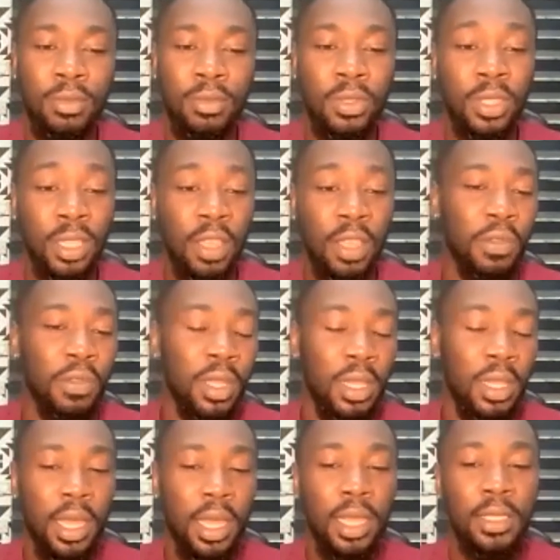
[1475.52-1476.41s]

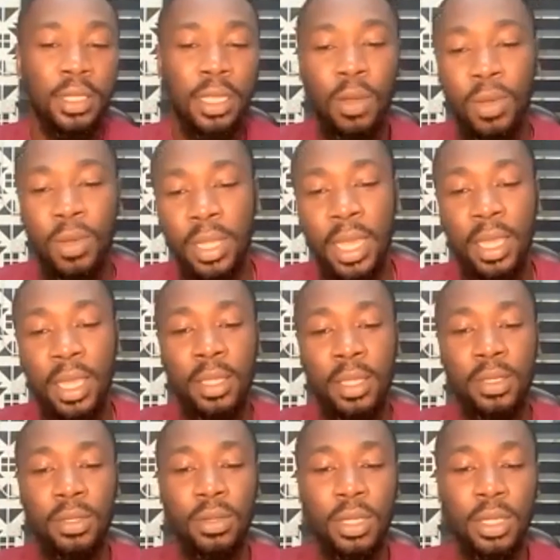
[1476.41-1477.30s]
definitely answer when I
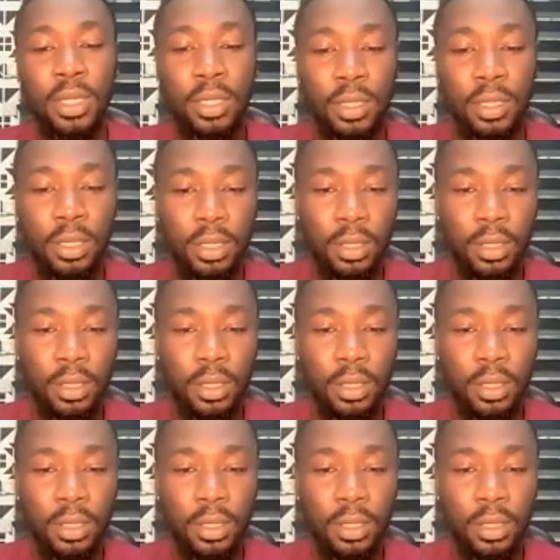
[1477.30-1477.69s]
get to it.